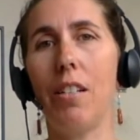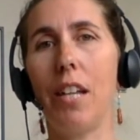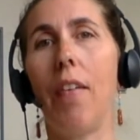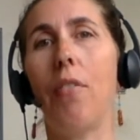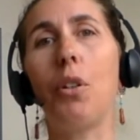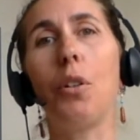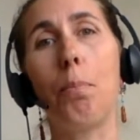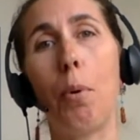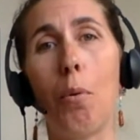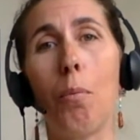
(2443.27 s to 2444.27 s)
to have
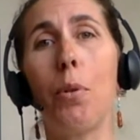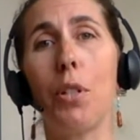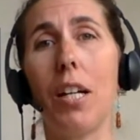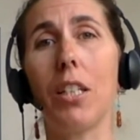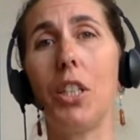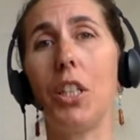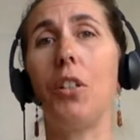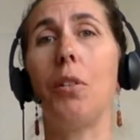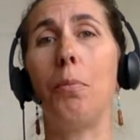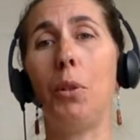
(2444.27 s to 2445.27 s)
good bone protection and
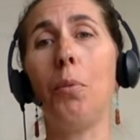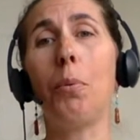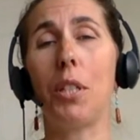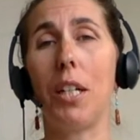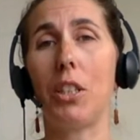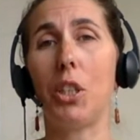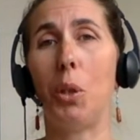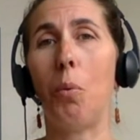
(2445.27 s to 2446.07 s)
good immune protection,